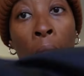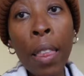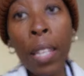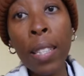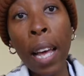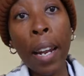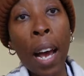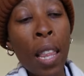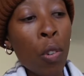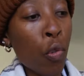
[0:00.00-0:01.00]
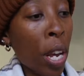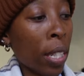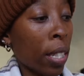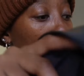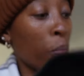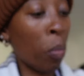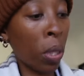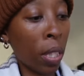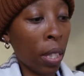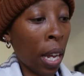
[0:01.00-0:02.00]
there's that other dress
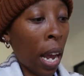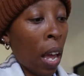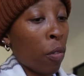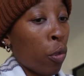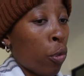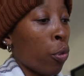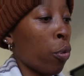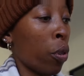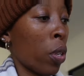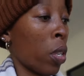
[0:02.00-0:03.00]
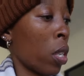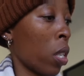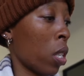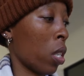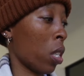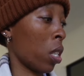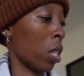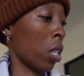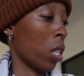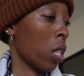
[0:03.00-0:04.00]
most that I have to
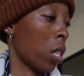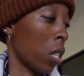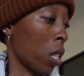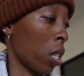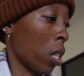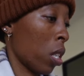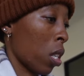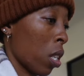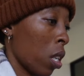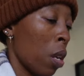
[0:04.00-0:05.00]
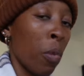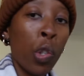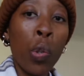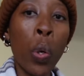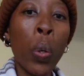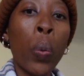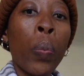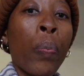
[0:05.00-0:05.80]
do. Let me show you.